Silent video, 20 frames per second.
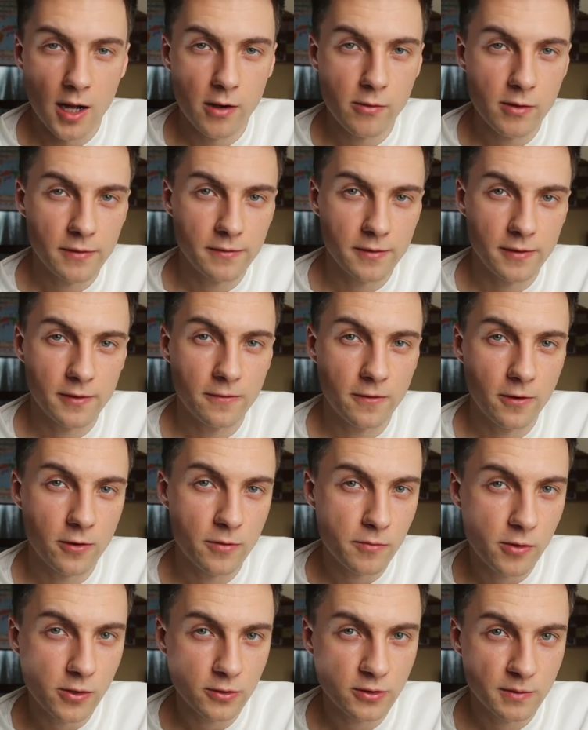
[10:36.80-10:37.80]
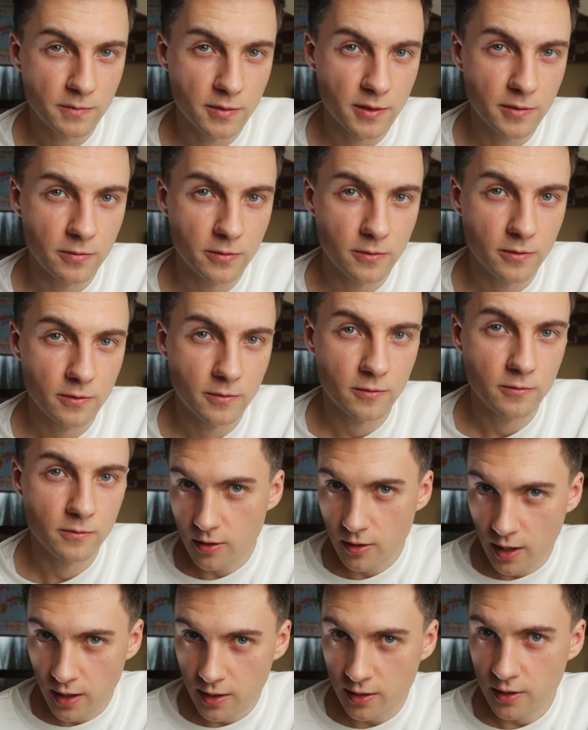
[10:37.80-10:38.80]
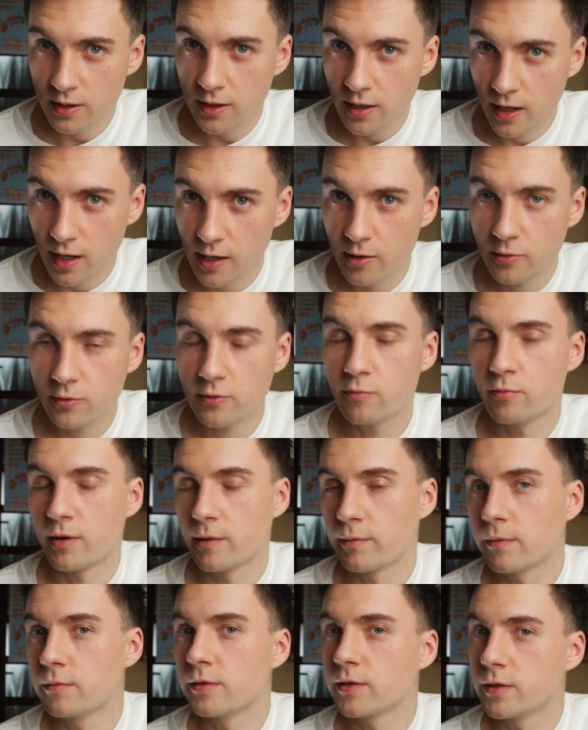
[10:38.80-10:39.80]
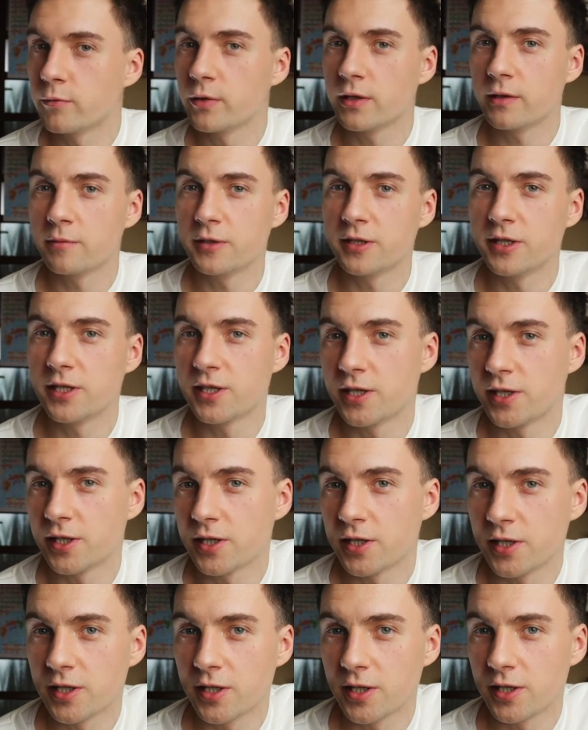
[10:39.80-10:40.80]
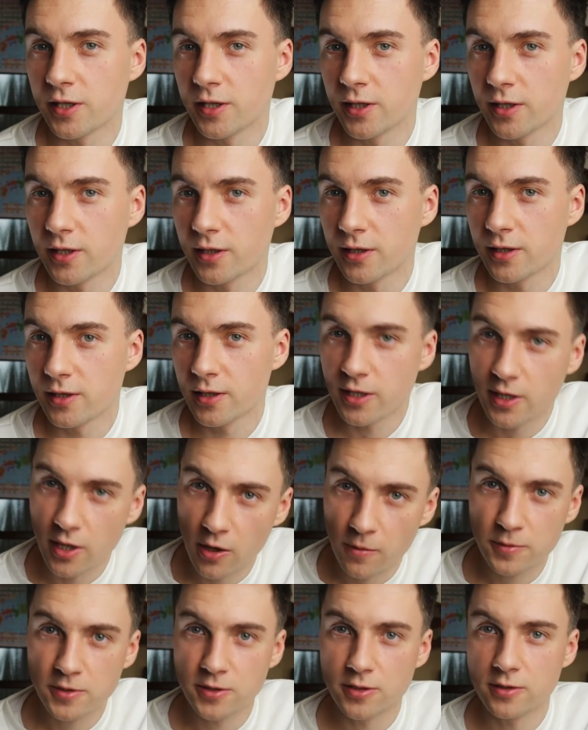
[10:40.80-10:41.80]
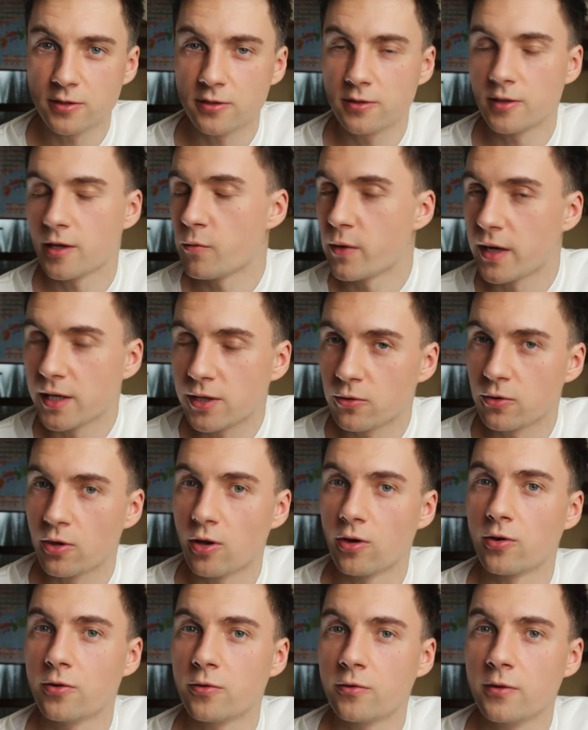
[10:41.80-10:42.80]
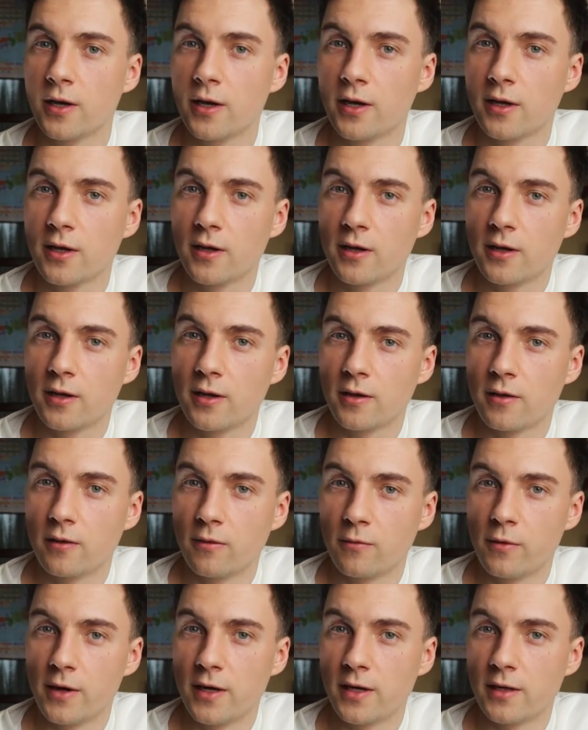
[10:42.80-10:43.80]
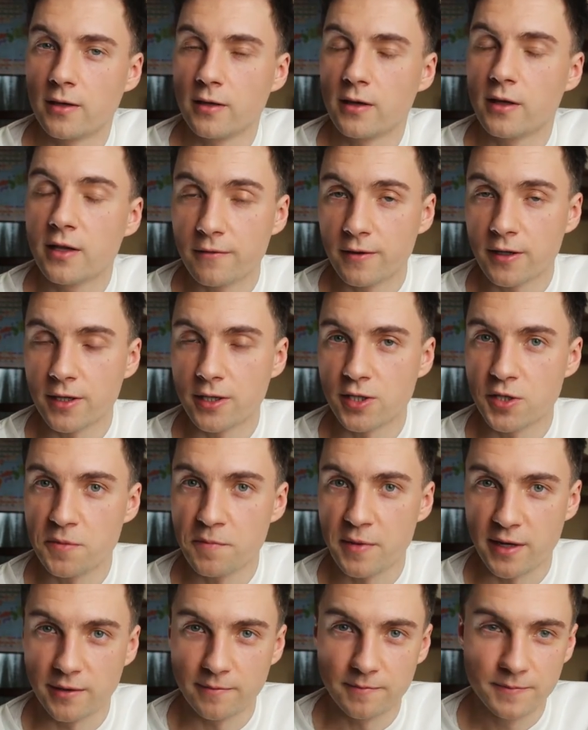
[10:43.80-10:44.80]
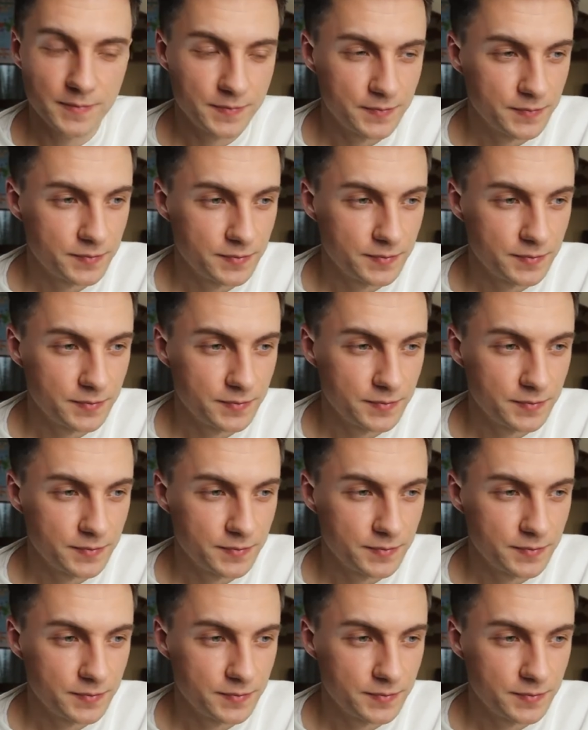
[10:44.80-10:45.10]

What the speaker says: However, for most people, dining out probably will be the option, the way to go when living in Japan.